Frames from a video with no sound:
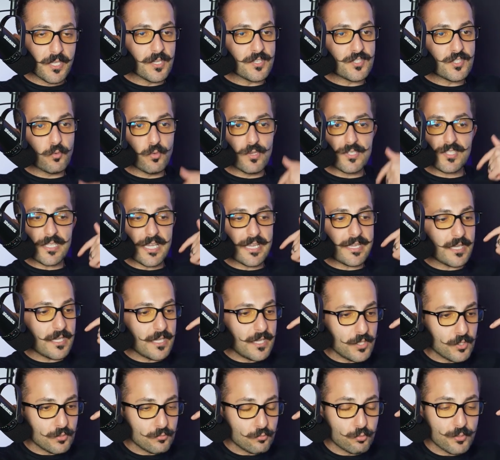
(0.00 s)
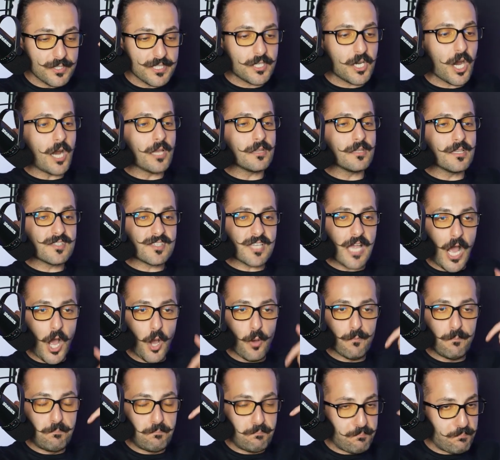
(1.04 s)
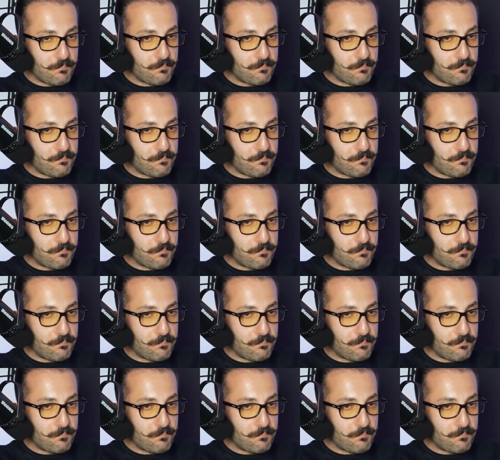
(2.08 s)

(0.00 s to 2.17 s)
because it was like, regardless how,